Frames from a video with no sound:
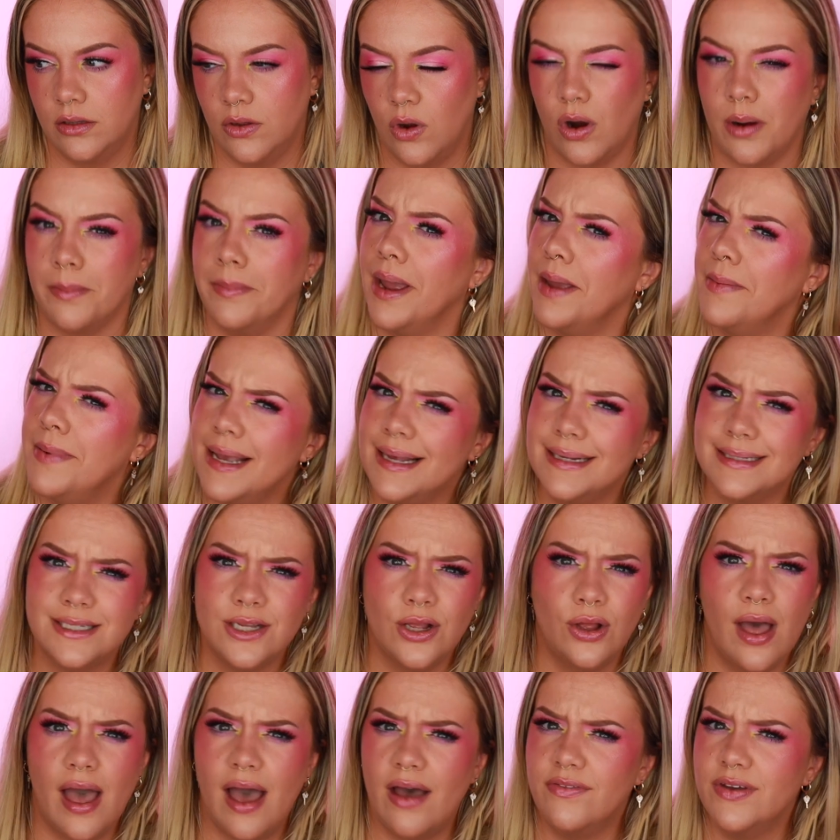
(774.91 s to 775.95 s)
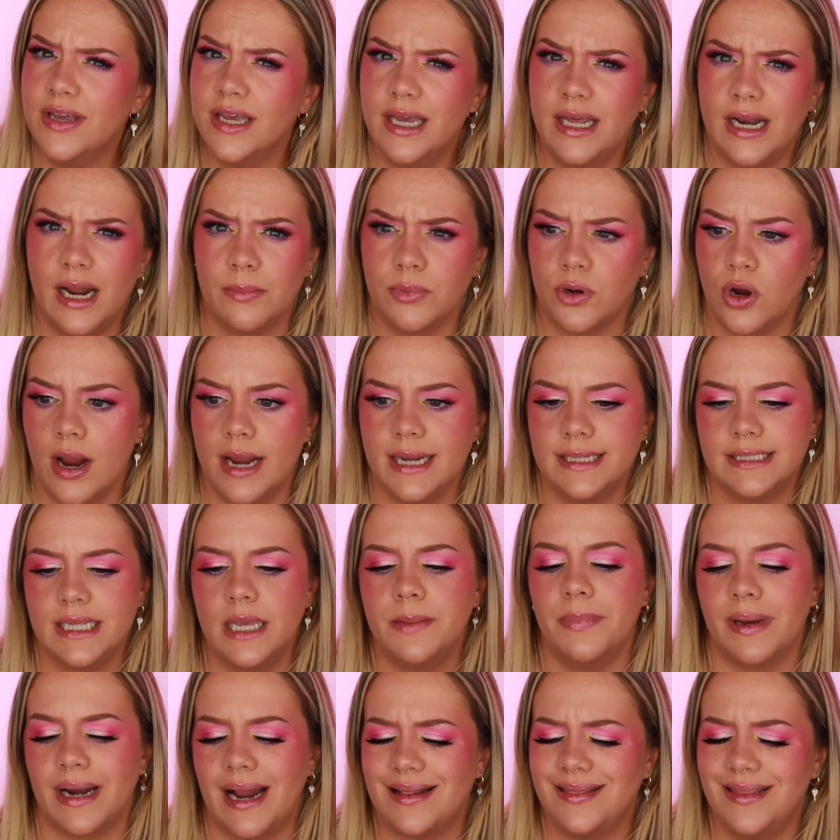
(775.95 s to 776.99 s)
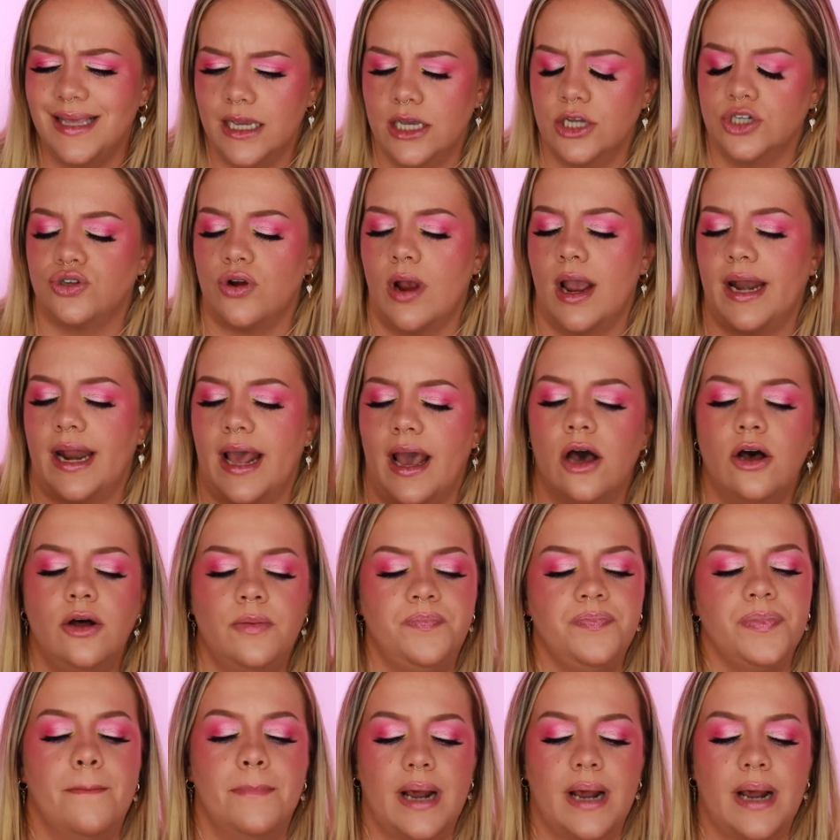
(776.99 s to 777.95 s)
or maybe I still have it and I'm crazy, but I think it dried out.